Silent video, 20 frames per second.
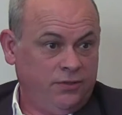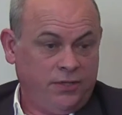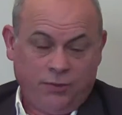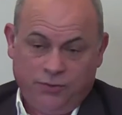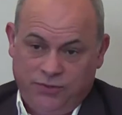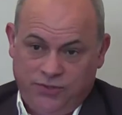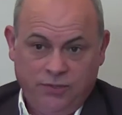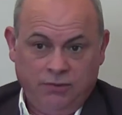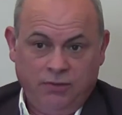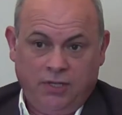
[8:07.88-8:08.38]
there
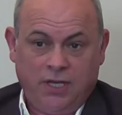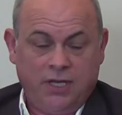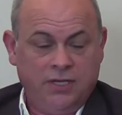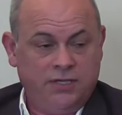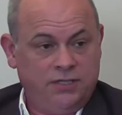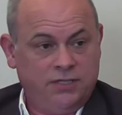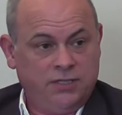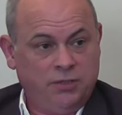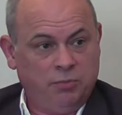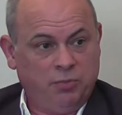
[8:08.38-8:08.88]
were
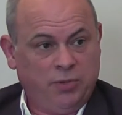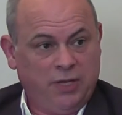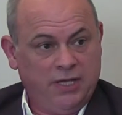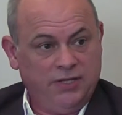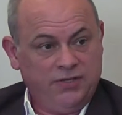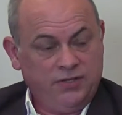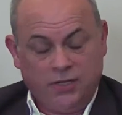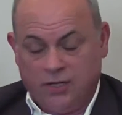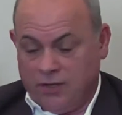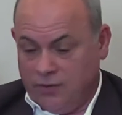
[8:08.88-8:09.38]
suitcases in
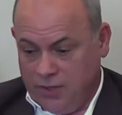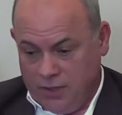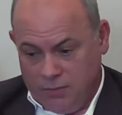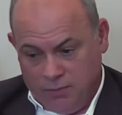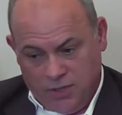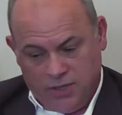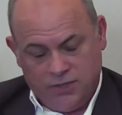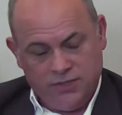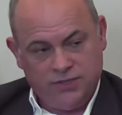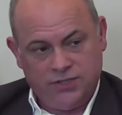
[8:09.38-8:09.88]
place. The
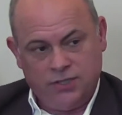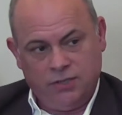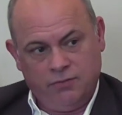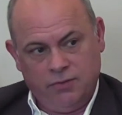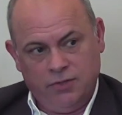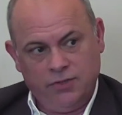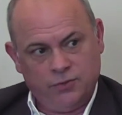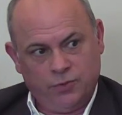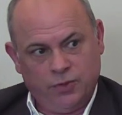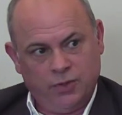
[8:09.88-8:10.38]
emergency
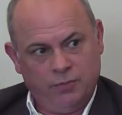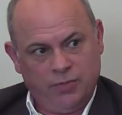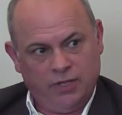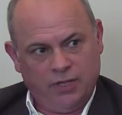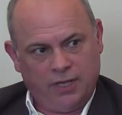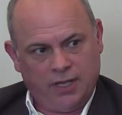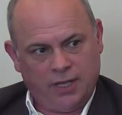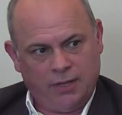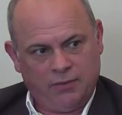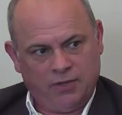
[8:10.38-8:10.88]
routes weren't
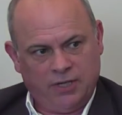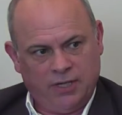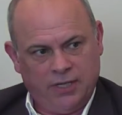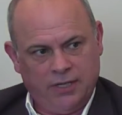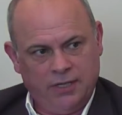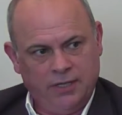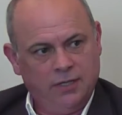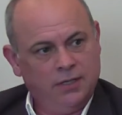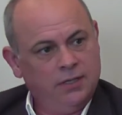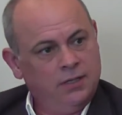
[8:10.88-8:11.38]
being kept
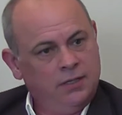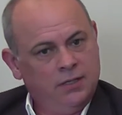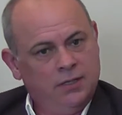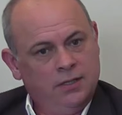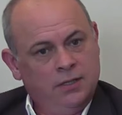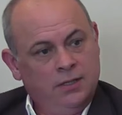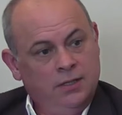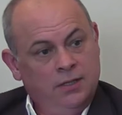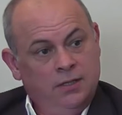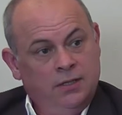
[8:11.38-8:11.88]
clear.
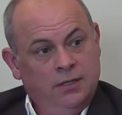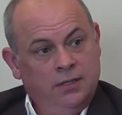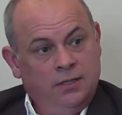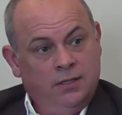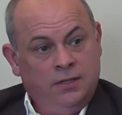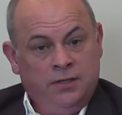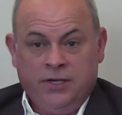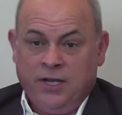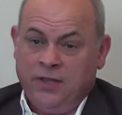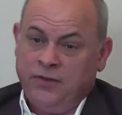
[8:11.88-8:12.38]

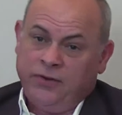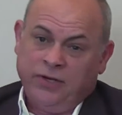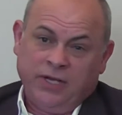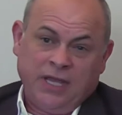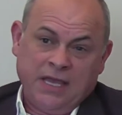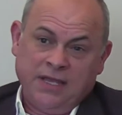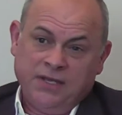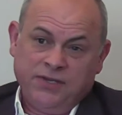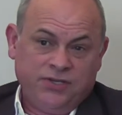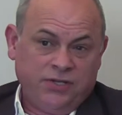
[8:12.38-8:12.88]
Another
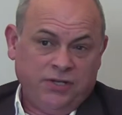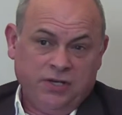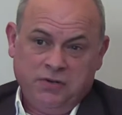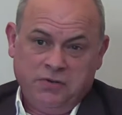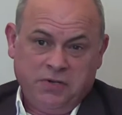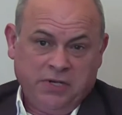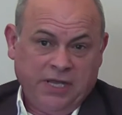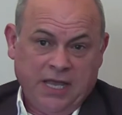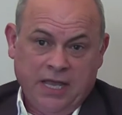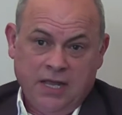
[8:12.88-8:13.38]

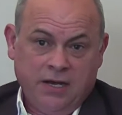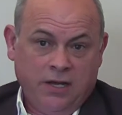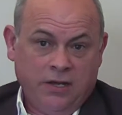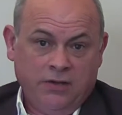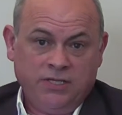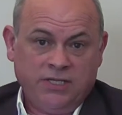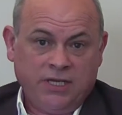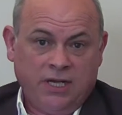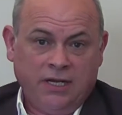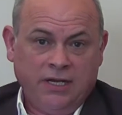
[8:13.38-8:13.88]
occasion, again, a
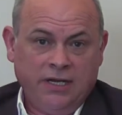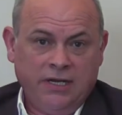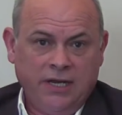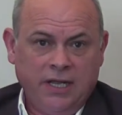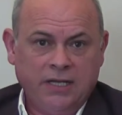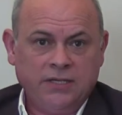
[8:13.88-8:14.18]
hotel in